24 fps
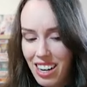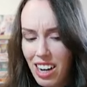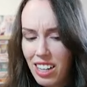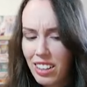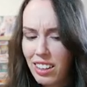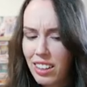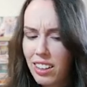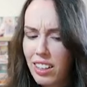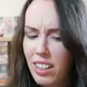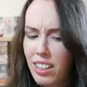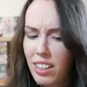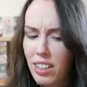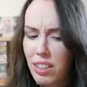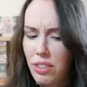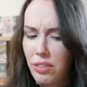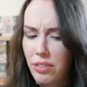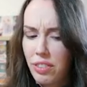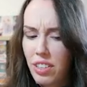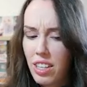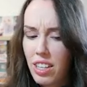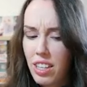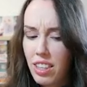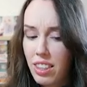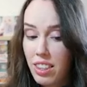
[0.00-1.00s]
I love
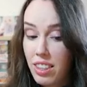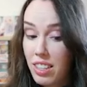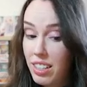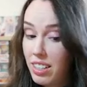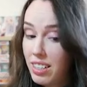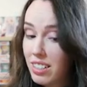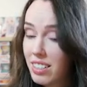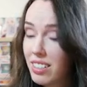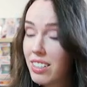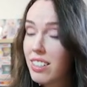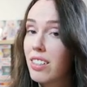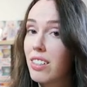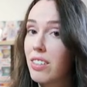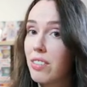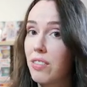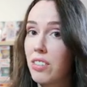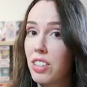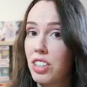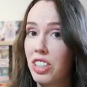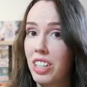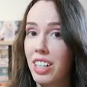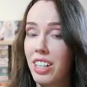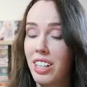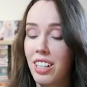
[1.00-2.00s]
this
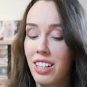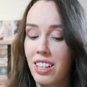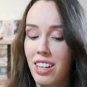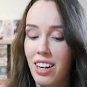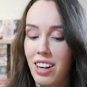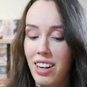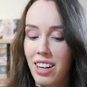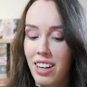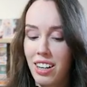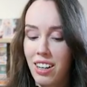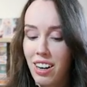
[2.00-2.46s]
Vegeta card.